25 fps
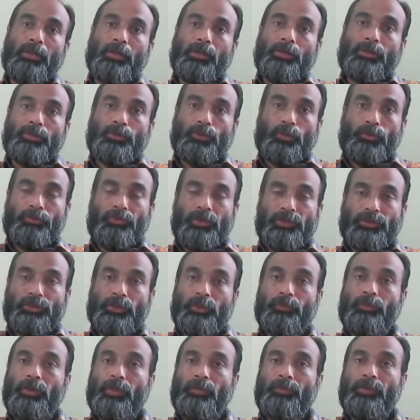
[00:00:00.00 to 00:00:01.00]
So first
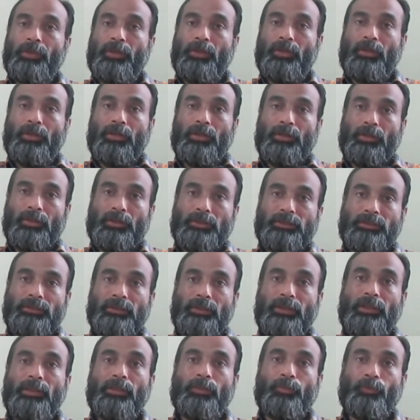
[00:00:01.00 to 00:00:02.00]
we will
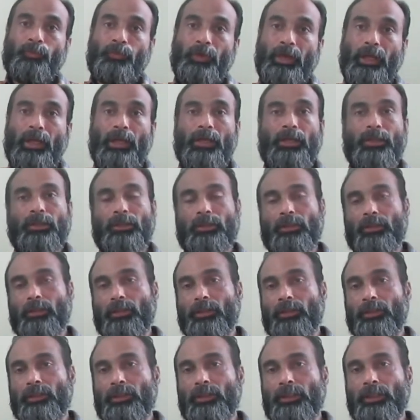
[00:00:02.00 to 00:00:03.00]
see where
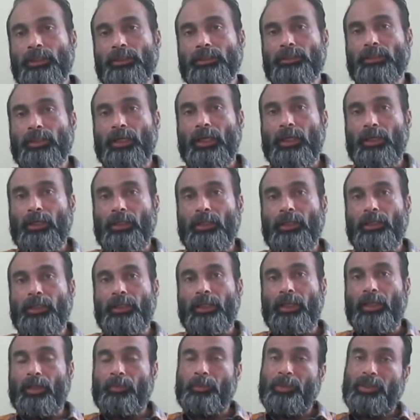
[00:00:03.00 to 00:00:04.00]
these array
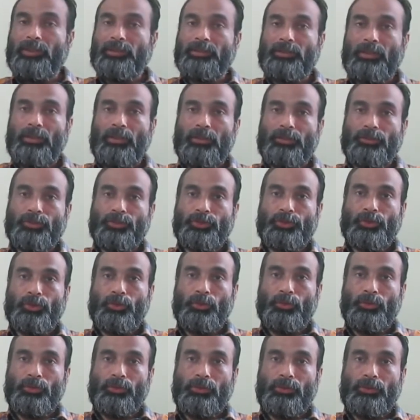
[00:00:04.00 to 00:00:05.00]
elements are
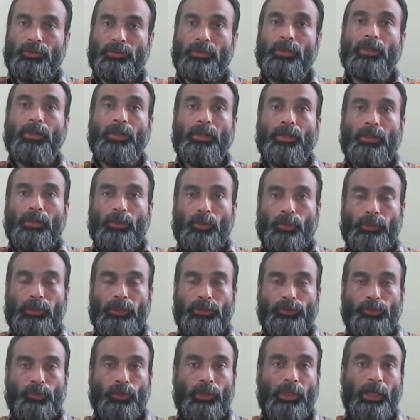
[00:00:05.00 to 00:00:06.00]
stored.
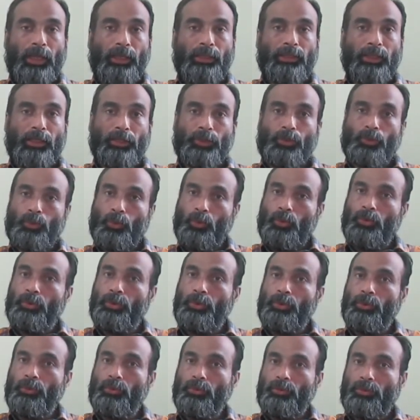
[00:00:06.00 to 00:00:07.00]
Okay, so like I told
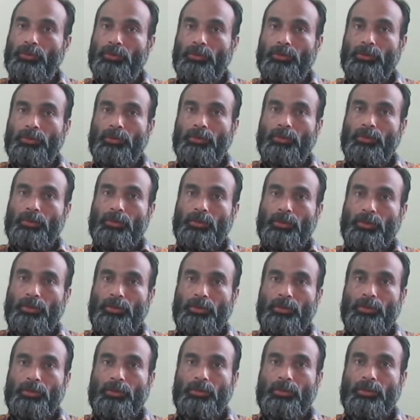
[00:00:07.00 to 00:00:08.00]
you,
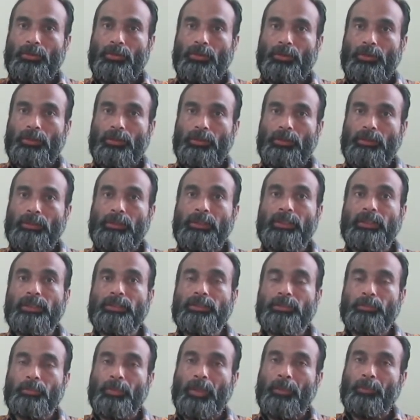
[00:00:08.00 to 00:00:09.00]

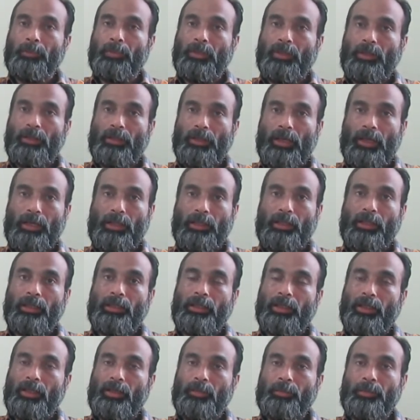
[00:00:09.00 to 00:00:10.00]
these
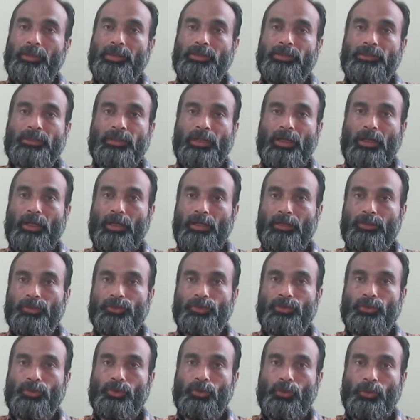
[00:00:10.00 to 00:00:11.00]
array elements are
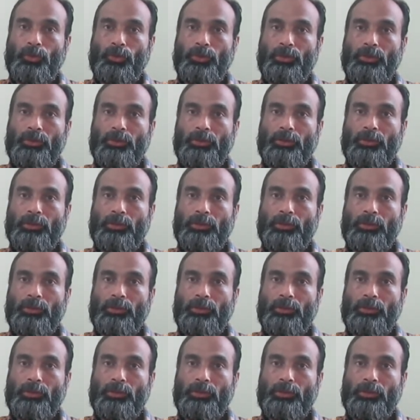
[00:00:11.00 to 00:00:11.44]
stored